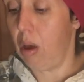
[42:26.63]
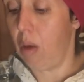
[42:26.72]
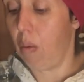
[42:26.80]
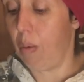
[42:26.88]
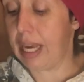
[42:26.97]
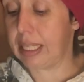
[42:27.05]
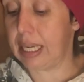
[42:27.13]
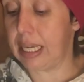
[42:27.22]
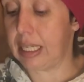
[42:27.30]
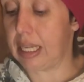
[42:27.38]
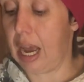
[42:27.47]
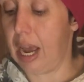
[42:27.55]

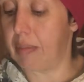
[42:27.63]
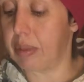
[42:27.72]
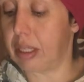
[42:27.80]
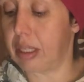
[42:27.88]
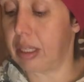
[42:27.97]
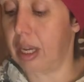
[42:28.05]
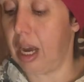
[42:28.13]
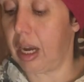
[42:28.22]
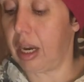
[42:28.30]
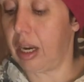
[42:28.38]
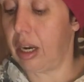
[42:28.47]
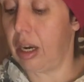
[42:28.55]
Wasting time,
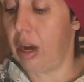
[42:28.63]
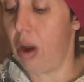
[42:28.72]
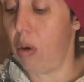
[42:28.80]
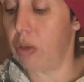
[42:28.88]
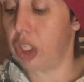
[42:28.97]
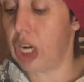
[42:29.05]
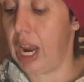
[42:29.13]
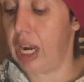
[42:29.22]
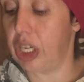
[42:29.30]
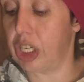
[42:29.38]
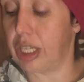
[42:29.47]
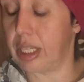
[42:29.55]
stuck, no
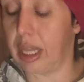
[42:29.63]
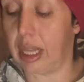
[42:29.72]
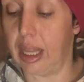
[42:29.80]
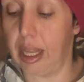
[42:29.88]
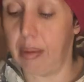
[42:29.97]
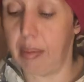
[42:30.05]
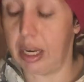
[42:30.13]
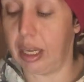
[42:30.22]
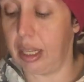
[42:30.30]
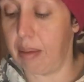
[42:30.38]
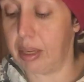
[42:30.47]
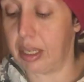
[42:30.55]
changes, limit,
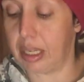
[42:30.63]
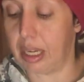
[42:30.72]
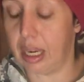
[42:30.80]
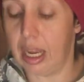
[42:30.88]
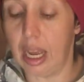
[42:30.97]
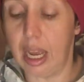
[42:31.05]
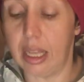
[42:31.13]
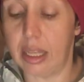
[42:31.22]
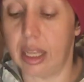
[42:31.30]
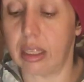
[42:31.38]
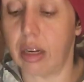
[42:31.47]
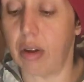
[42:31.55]
limited.
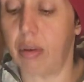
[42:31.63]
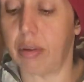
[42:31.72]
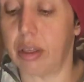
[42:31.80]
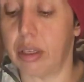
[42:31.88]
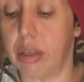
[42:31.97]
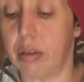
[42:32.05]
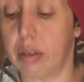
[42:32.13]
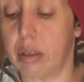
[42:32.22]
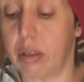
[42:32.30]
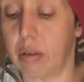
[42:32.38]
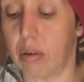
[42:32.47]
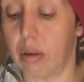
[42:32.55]
That's going to go with the two of
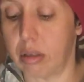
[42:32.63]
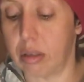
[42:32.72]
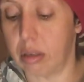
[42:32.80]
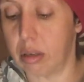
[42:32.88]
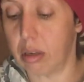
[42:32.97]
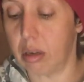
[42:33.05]
swords.